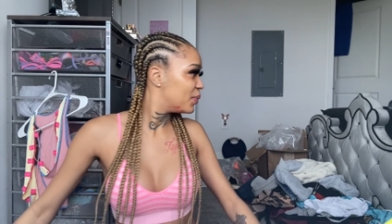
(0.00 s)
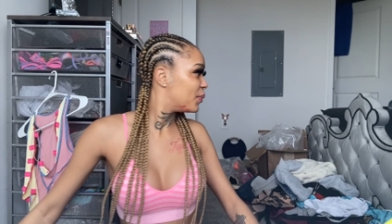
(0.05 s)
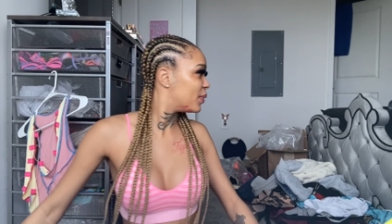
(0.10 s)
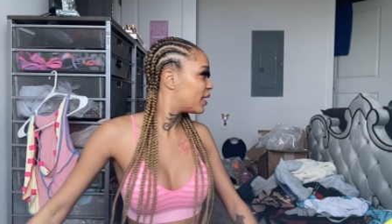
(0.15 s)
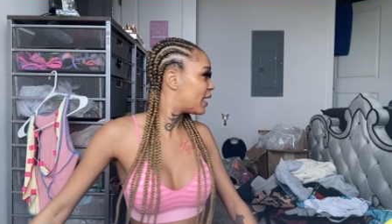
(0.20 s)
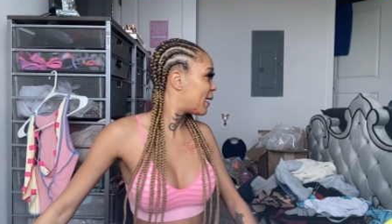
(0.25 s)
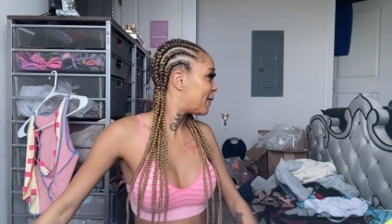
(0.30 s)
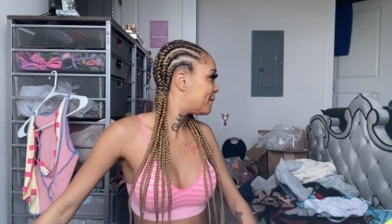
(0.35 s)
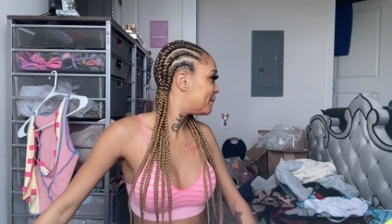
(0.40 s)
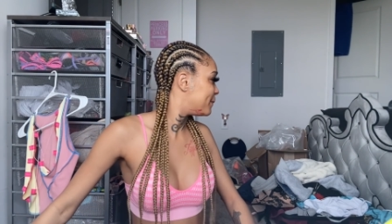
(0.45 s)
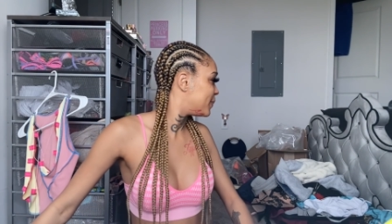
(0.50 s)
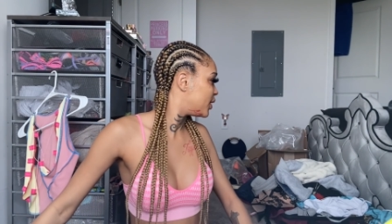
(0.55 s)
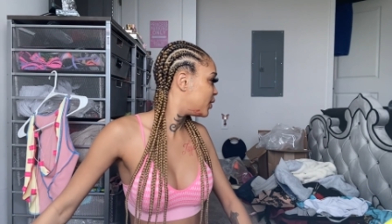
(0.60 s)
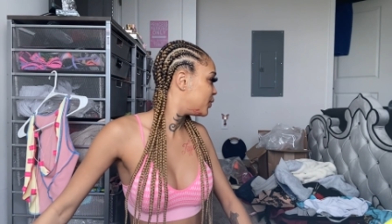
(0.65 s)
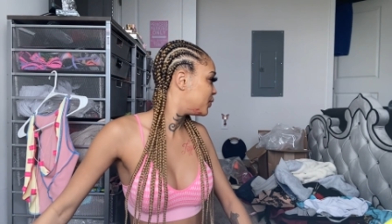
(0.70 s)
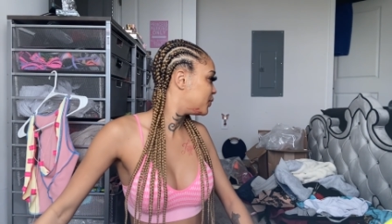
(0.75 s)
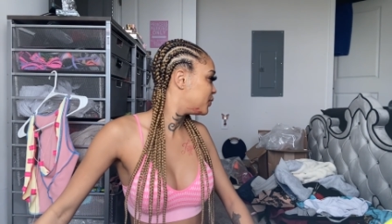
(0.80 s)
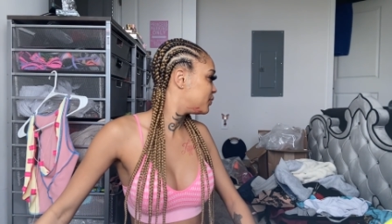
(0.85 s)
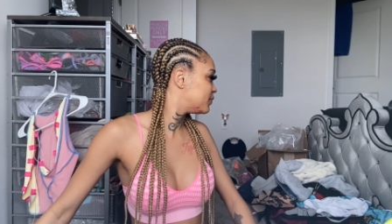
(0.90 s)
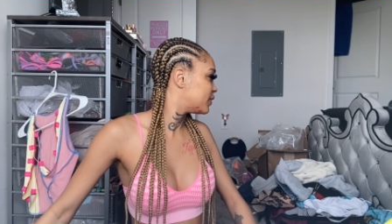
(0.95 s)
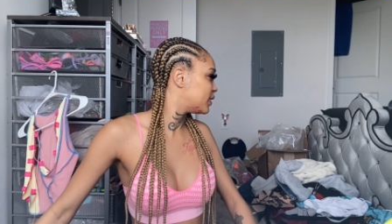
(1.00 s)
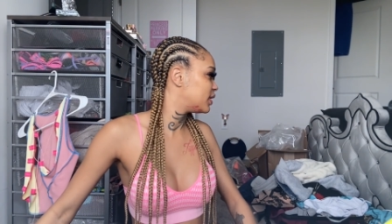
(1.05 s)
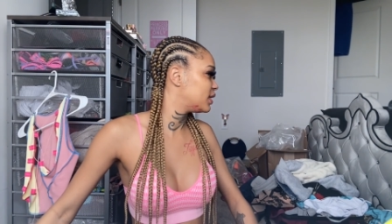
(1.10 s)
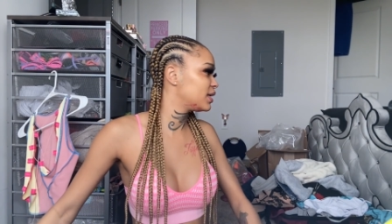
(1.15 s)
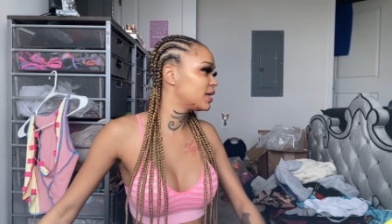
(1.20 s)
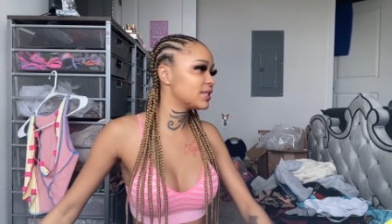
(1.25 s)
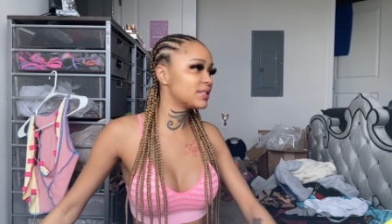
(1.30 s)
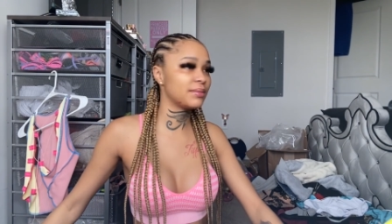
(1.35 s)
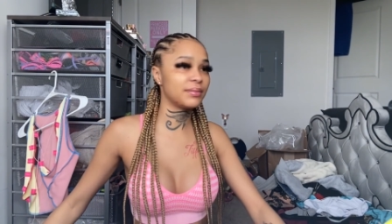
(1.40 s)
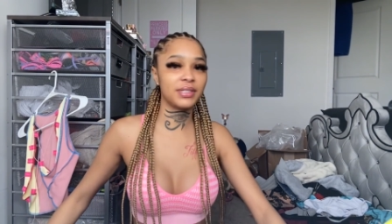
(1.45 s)
I move, I need to
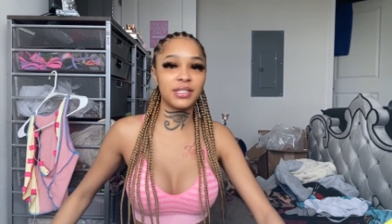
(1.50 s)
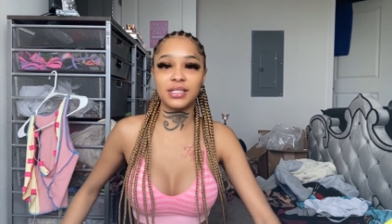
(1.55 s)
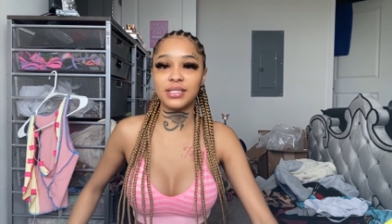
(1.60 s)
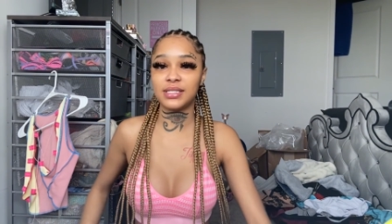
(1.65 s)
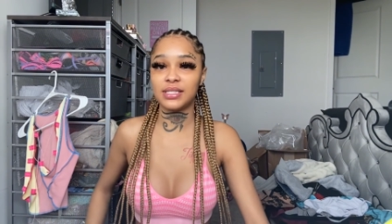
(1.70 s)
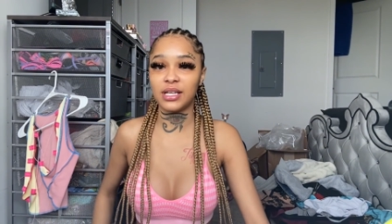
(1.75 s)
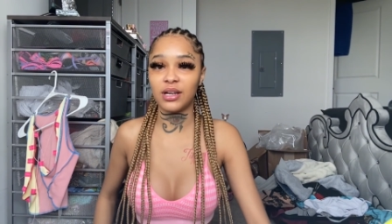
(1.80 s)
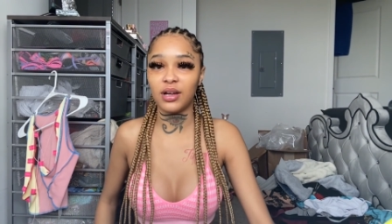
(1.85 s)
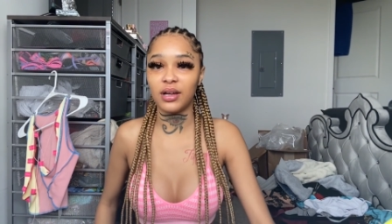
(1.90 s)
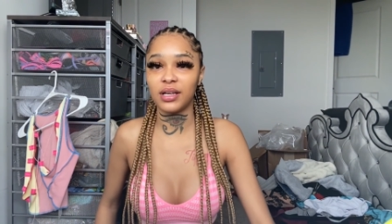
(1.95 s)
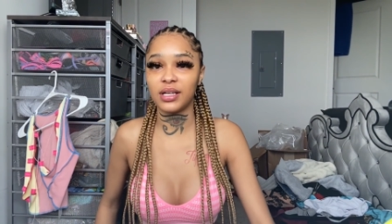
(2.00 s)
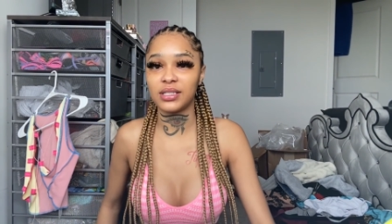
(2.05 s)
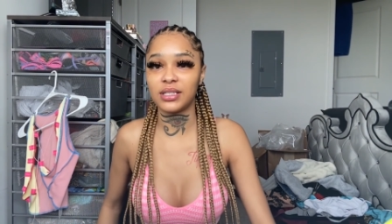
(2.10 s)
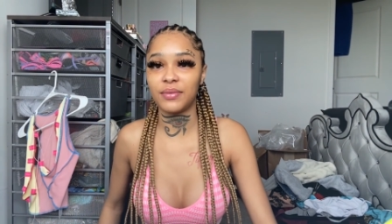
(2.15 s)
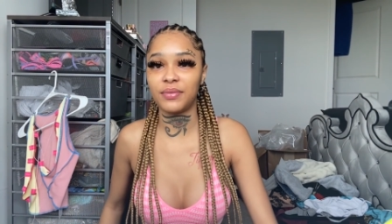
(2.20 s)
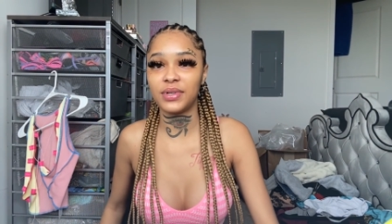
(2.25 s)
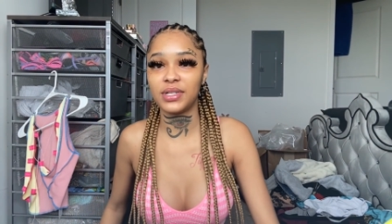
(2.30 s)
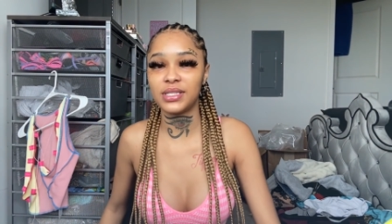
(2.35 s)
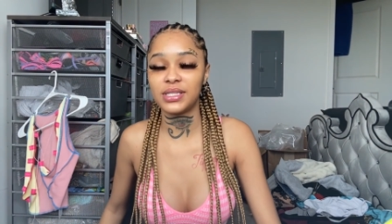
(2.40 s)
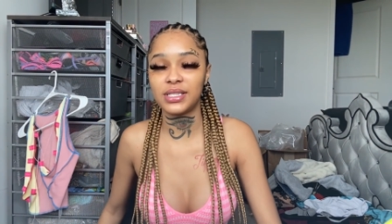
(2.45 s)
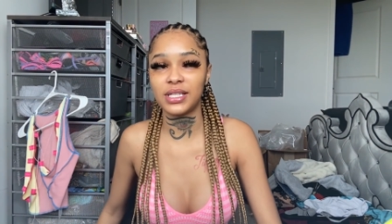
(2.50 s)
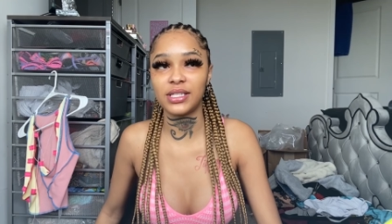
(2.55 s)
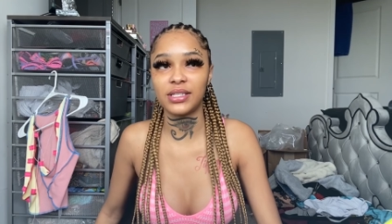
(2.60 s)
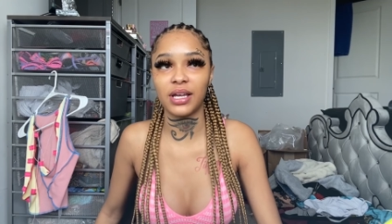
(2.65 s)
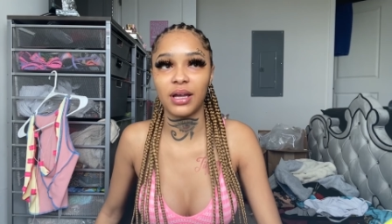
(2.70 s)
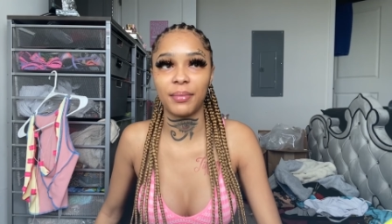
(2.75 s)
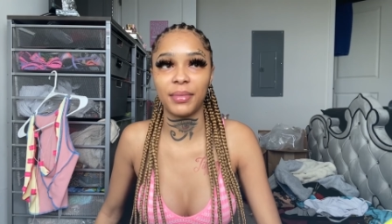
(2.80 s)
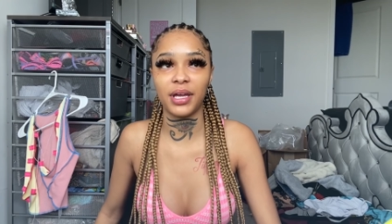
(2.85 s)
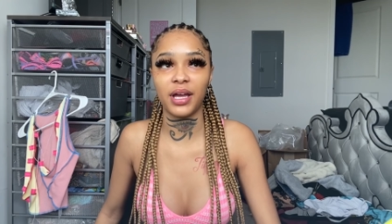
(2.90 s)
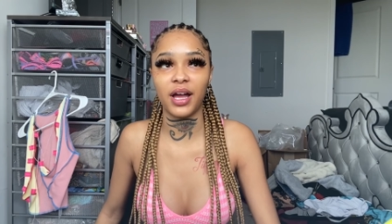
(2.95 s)
get something to sit on, because I want to sit so I
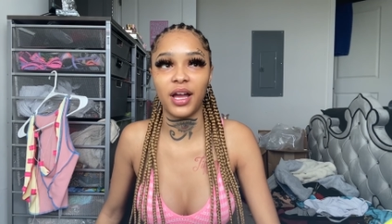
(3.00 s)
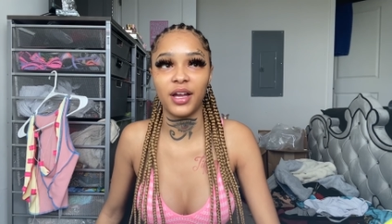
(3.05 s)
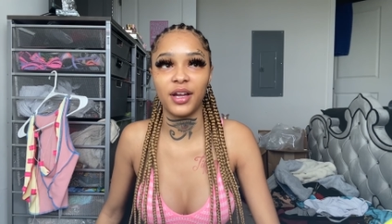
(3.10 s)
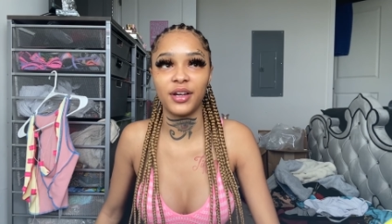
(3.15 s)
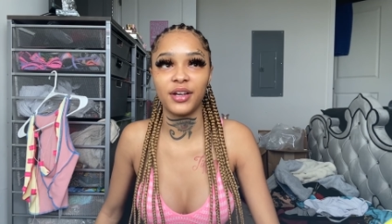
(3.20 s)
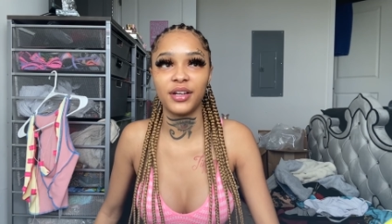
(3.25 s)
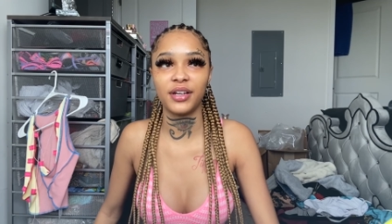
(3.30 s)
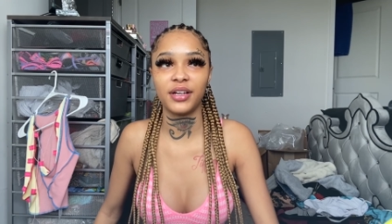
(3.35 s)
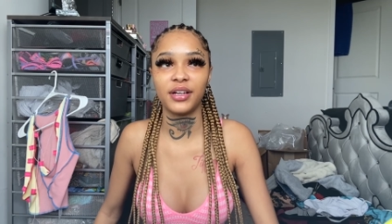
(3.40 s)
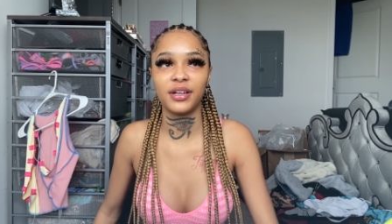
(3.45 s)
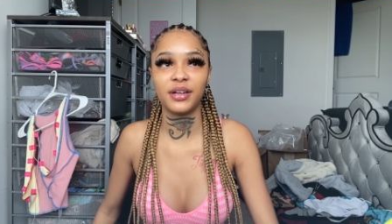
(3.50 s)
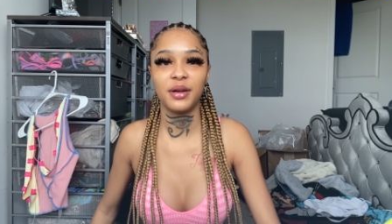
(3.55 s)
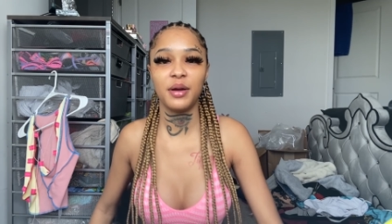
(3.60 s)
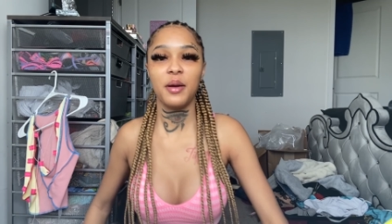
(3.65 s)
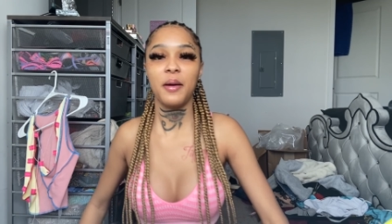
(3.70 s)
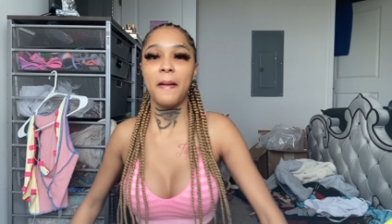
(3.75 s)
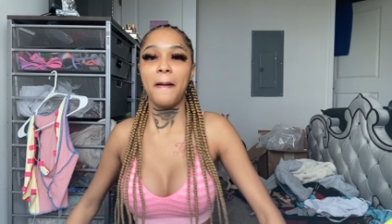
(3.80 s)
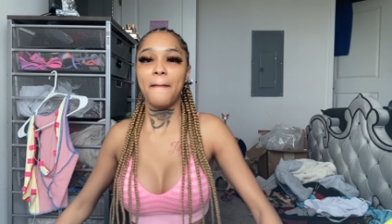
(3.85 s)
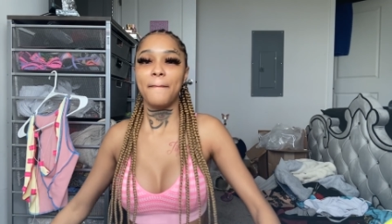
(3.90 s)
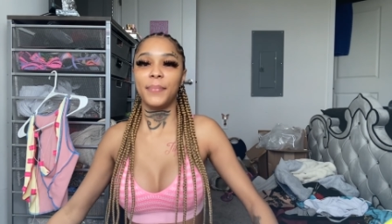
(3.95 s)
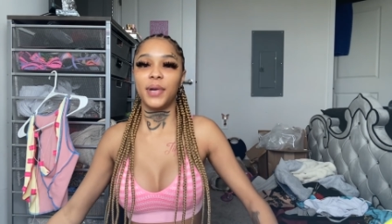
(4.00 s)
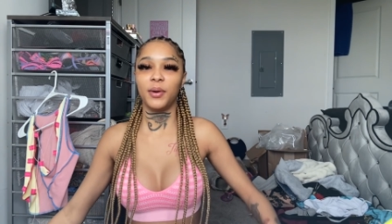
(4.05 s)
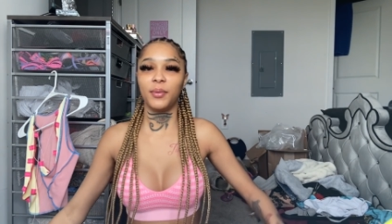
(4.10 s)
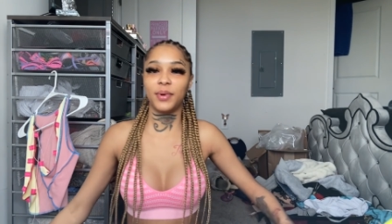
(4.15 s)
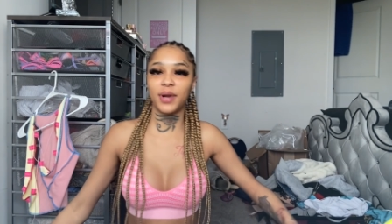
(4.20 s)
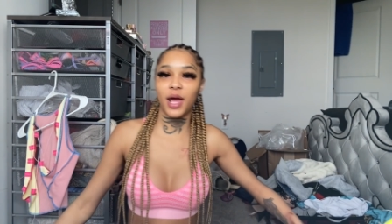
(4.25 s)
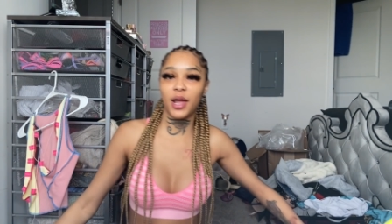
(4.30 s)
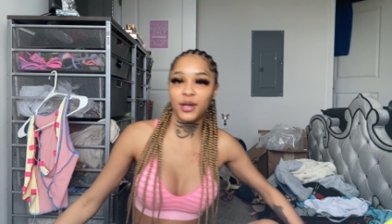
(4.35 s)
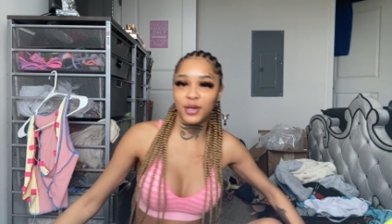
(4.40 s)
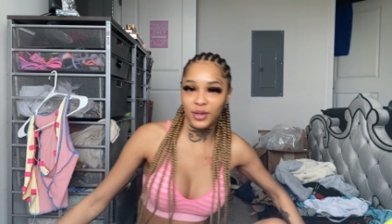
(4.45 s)
can be higher. But
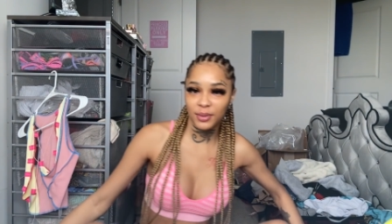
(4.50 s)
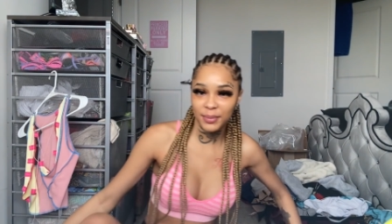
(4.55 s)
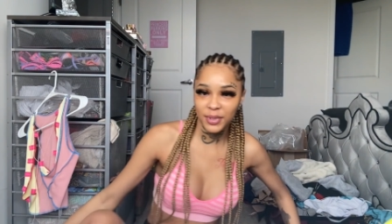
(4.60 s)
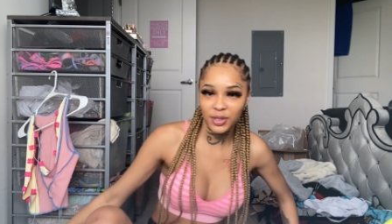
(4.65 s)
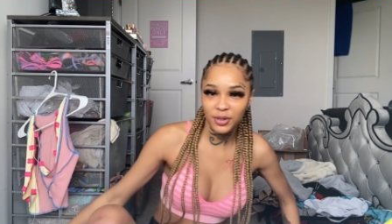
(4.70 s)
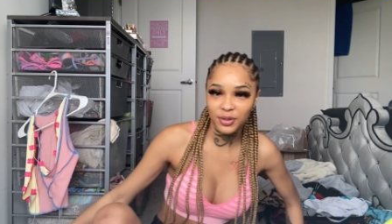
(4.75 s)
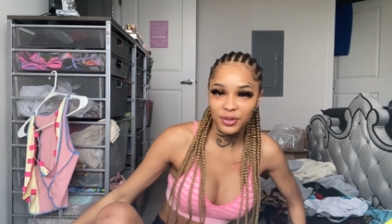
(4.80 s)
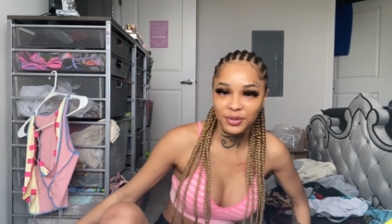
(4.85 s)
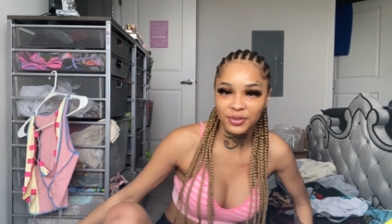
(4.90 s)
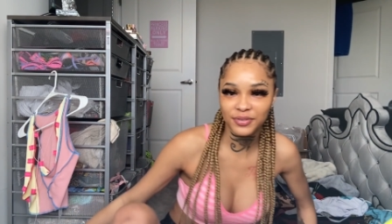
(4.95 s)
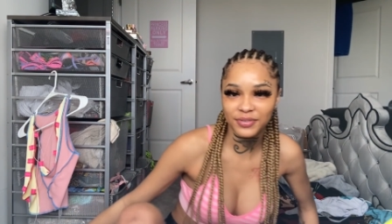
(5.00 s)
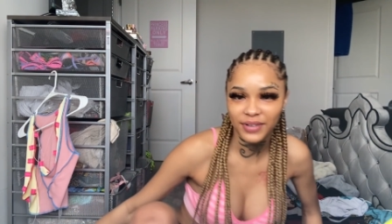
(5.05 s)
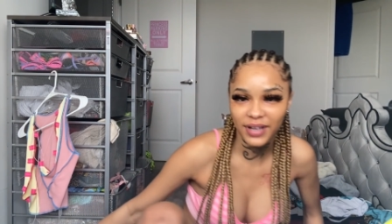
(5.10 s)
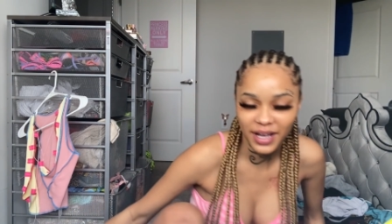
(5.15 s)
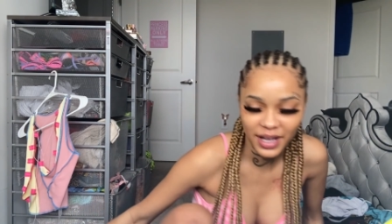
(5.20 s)
when I do move,